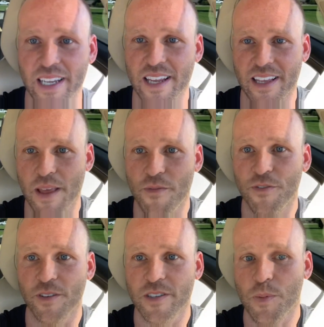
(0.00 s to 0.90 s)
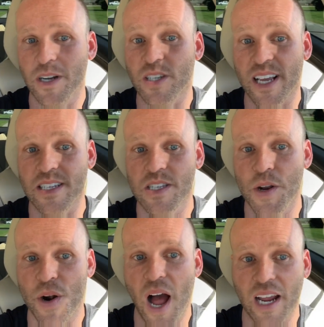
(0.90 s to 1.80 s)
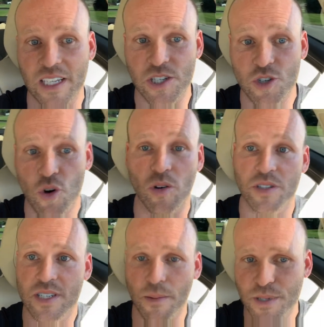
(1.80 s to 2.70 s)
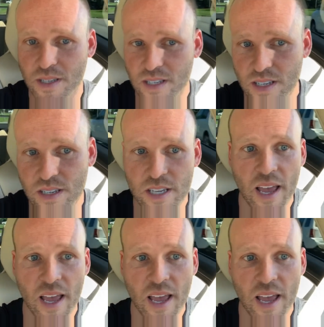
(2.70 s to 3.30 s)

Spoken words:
getting them filled, especially because they're not controlled substances.